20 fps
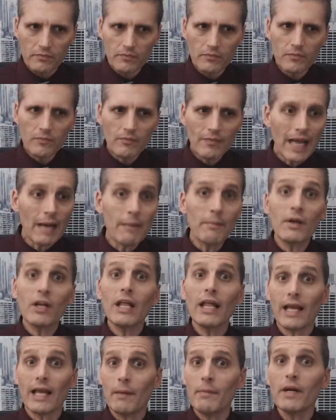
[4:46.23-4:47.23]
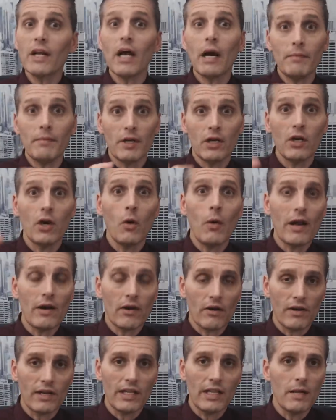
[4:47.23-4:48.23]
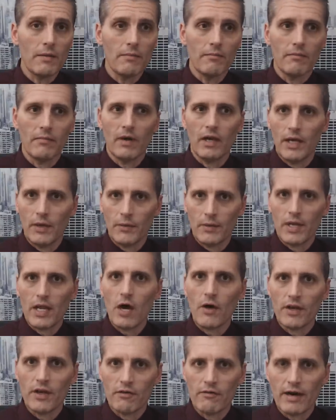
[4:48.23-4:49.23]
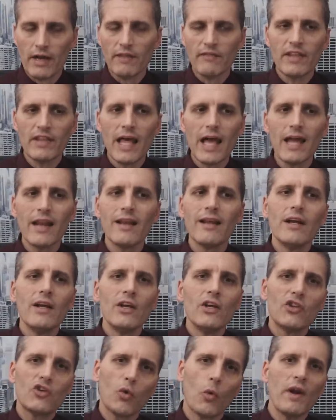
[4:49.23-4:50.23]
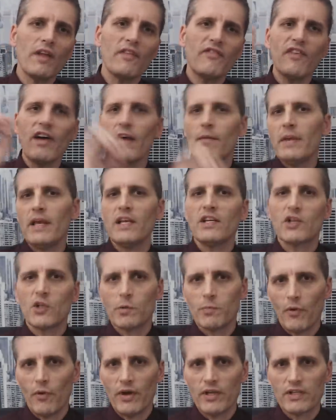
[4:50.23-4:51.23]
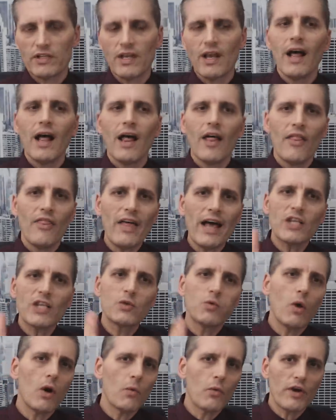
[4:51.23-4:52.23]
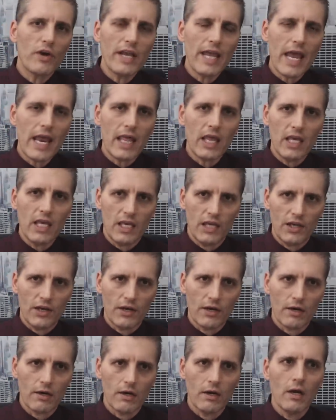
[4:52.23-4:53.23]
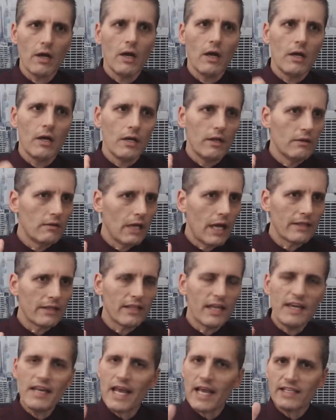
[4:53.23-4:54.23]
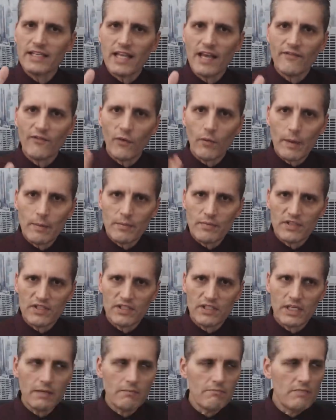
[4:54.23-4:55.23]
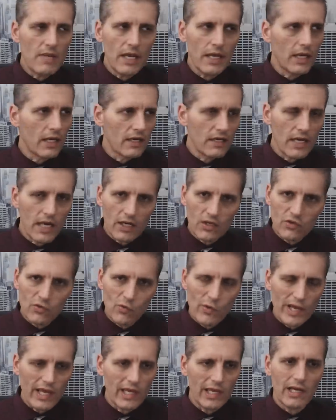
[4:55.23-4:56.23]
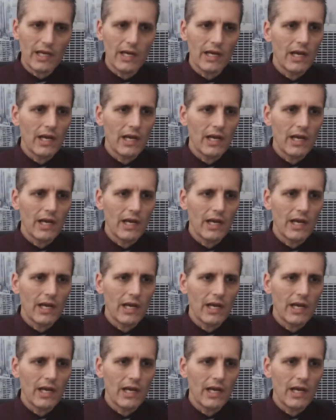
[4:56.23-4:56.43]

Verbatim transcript: I'm gonna like I'm gonna I'm gonna go out on a limb. Here we go. You ready for that? twenty-five basis points. That's what we're getting here at the next F O M C meeting next week.